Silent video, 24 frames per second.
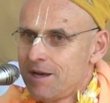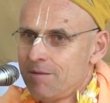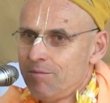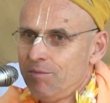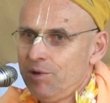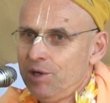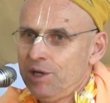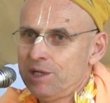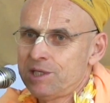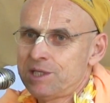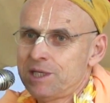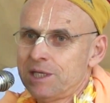
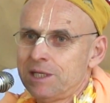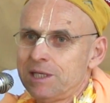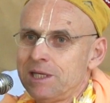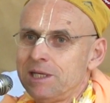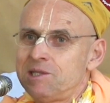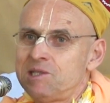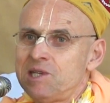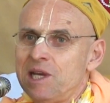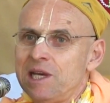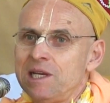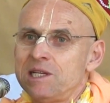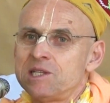But I said
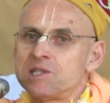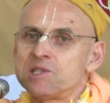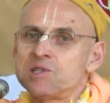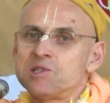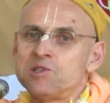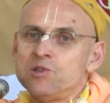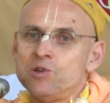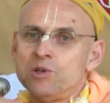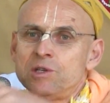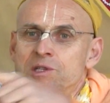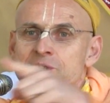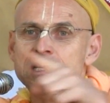it takes
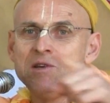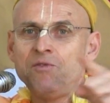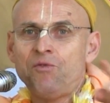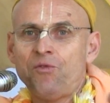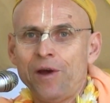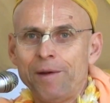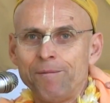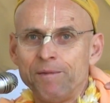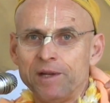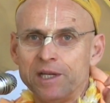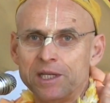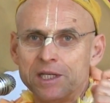30
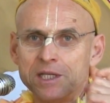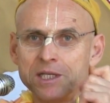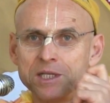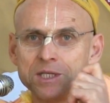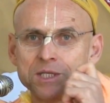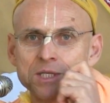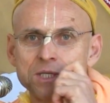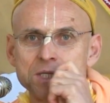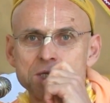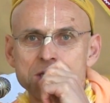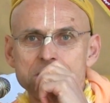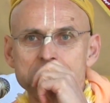
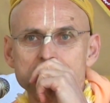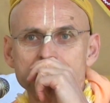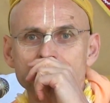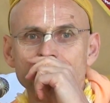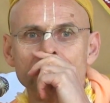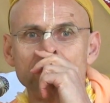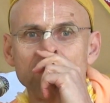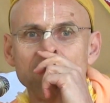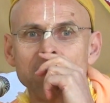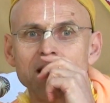families.